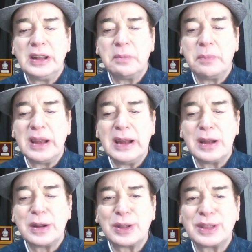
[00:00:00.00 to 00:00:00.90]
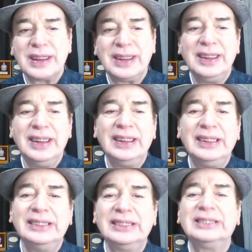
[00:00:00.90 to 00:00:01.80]
dependent on
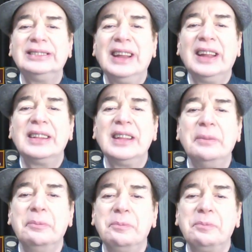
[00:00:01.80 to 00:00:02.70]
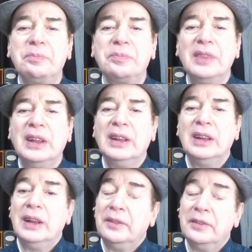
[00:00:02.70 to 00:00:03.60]
uh, them
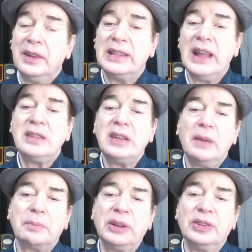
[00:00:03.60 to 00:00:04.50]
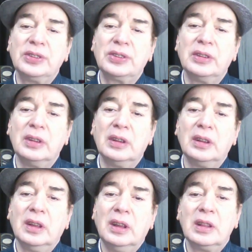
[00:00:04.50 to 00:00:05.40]
when that happens,
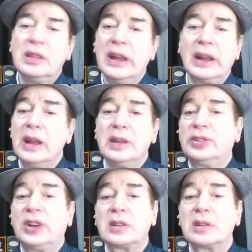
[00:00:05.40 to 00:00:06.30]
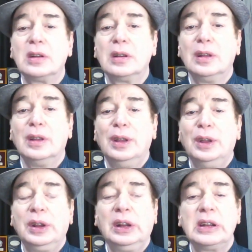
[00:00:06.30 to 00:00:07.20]
they again start
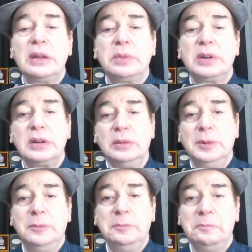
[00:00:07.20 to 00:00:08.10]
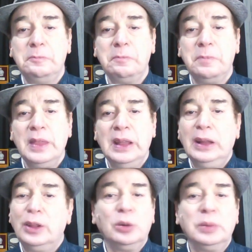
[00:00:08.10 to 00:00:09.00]
getting perturbed.
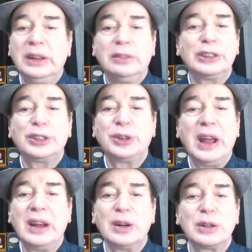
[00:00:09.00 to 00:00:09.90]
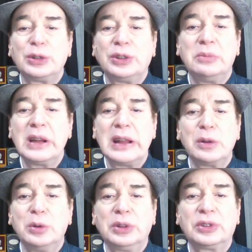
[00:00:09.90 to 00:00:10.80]
Nobody wants to hang on to somebody
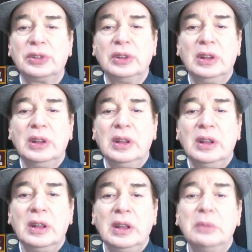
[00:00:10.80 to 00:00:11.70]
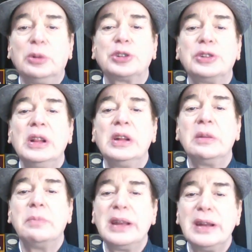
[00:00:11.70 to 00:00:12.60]
who is emotionally
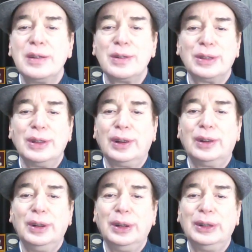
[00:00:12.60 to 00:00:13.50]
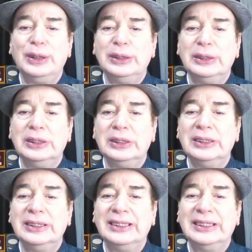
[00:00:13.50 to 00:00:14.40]
dependent on
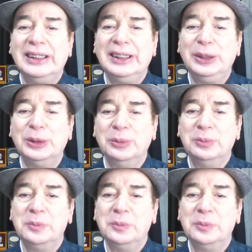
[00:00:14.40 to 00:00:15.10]
uh, you.